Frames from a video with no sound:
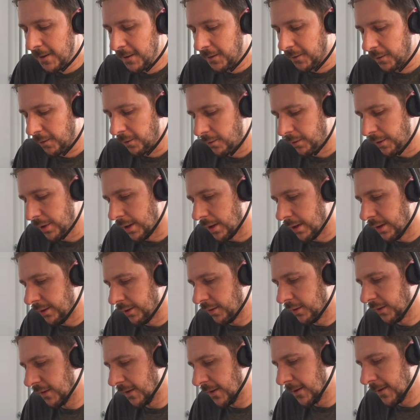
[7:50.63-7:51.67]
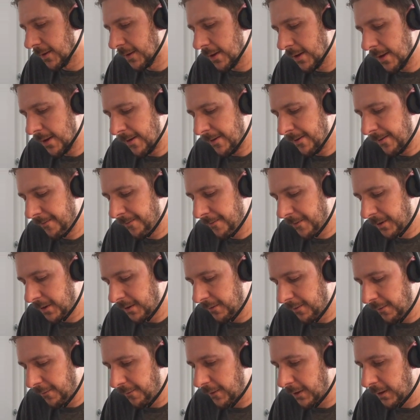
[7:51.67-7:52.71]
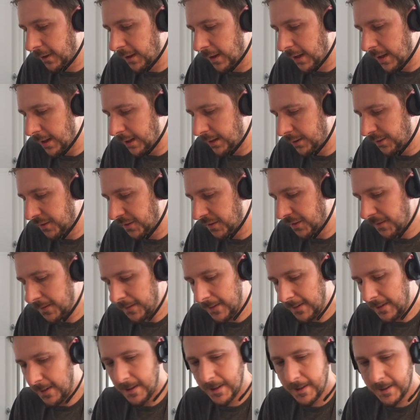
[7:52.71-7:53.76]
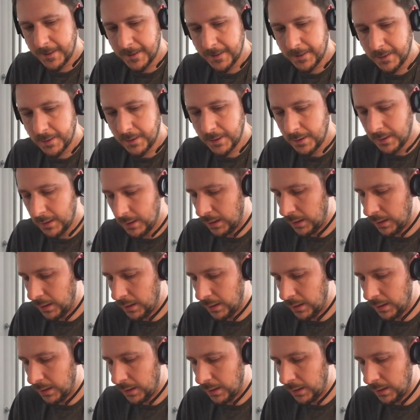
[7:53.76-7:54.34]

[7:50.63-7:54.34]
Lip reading: So yeah, let's forgive or forget and